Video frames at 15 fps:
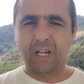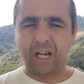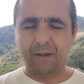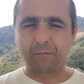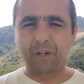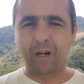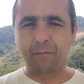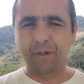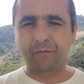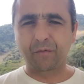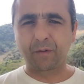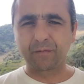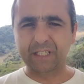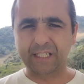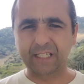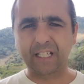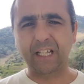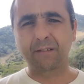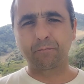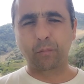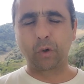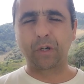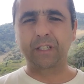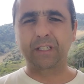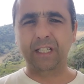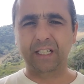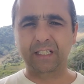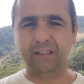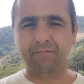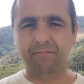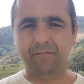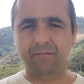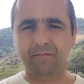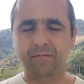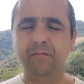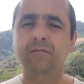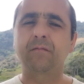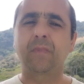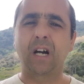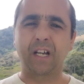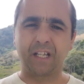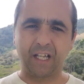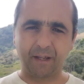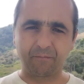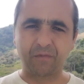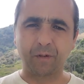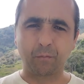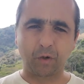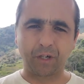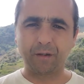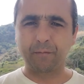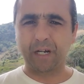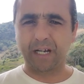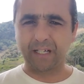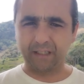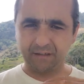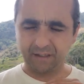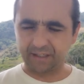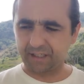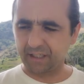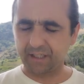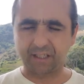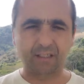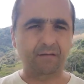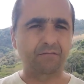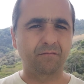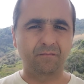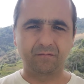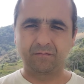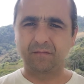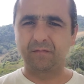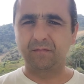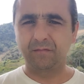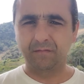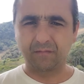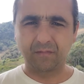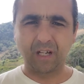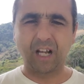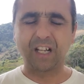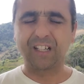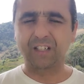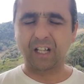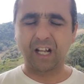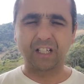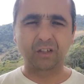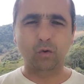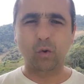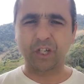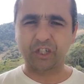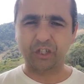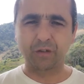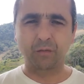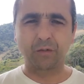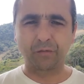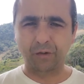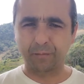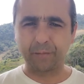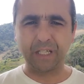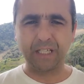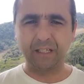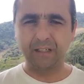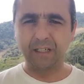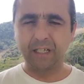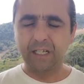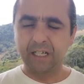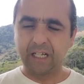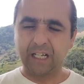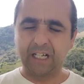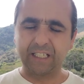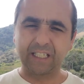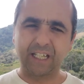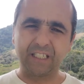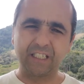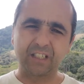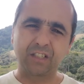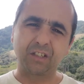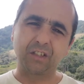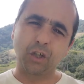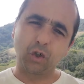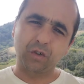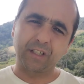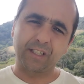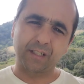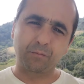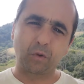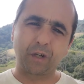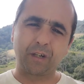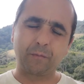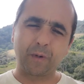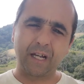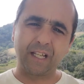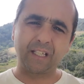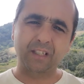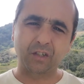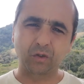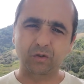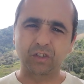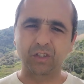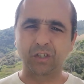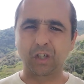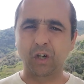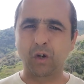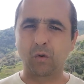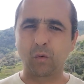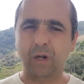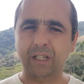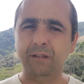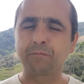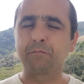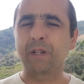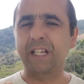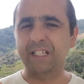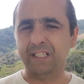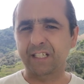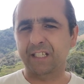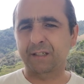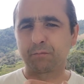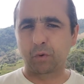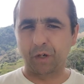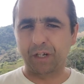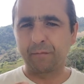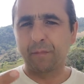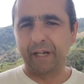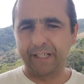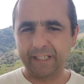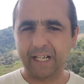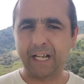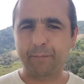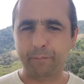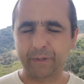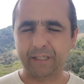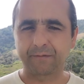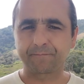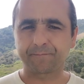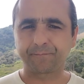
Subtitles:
I'm coming from the standpoint that I am the body-mind, this is unquestionable for me, and I need to know this body-mind so to know what makes this body-mind happy.